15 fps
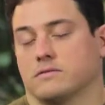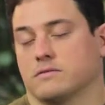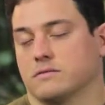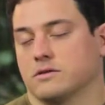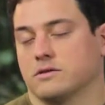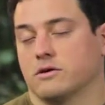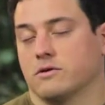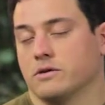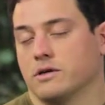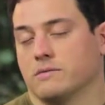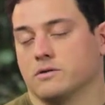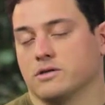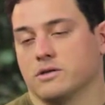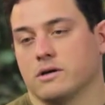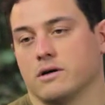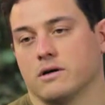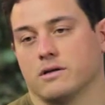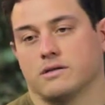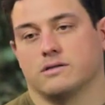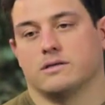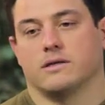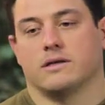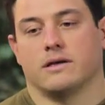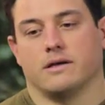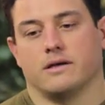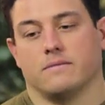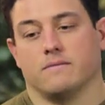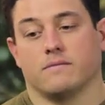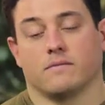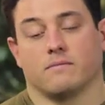sodium salts,
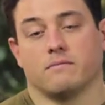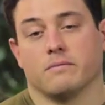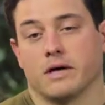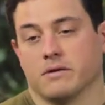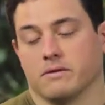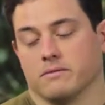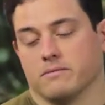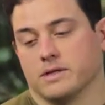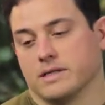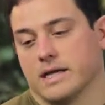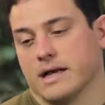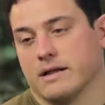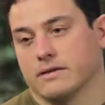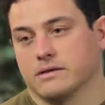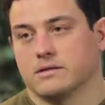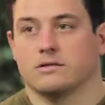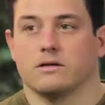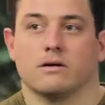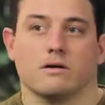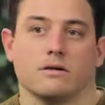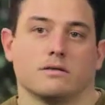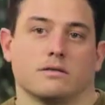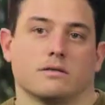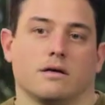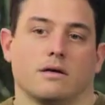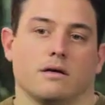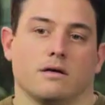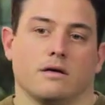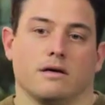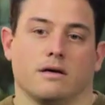metallic salts,
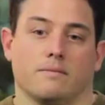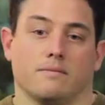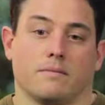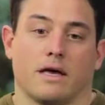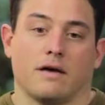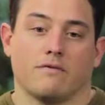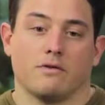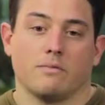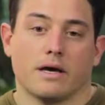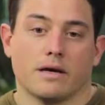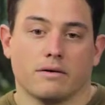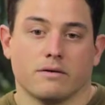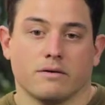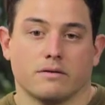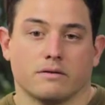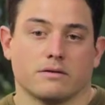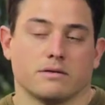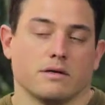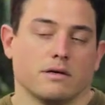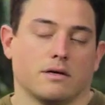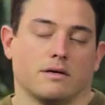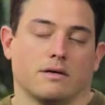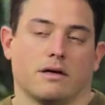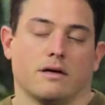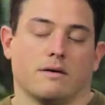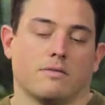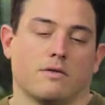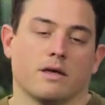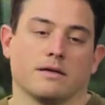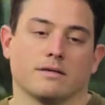heavy metals,
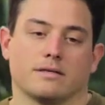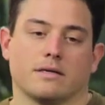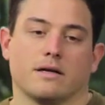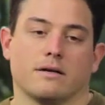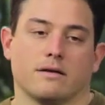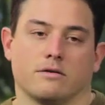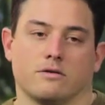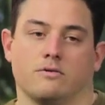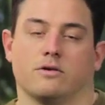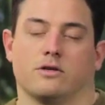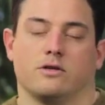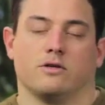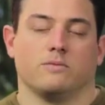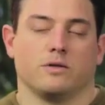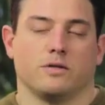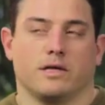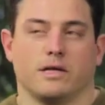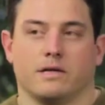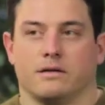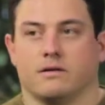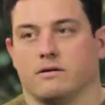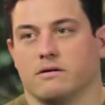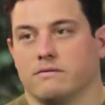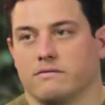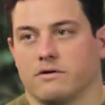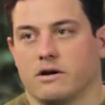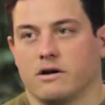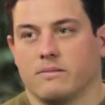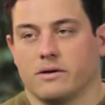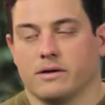things that do accumulate in our
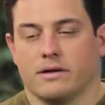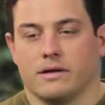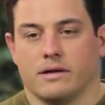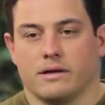environment